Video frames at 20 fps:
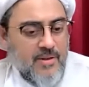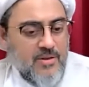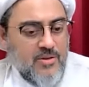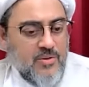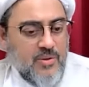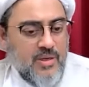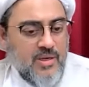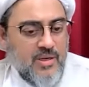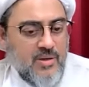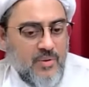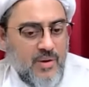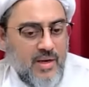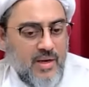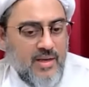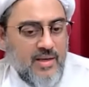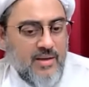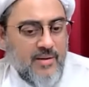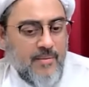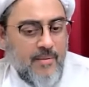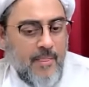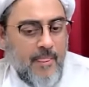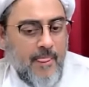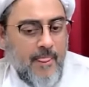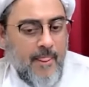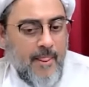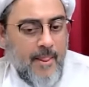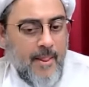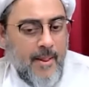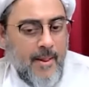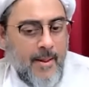to inquire,
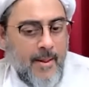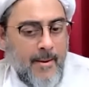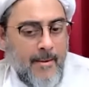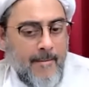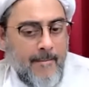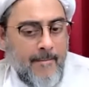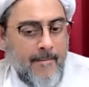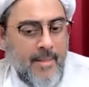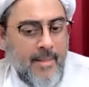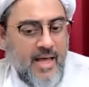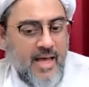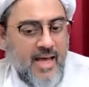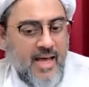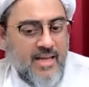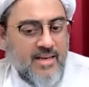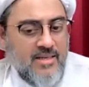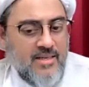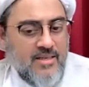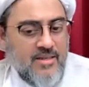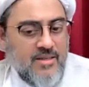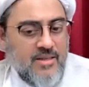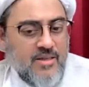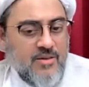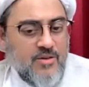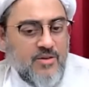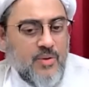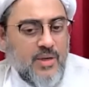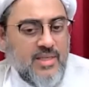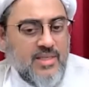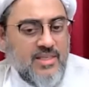and the
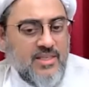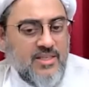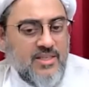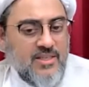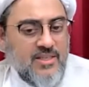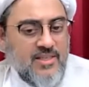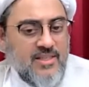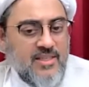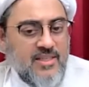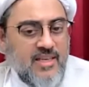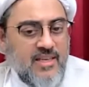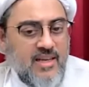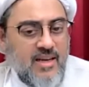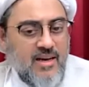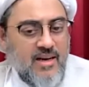questions that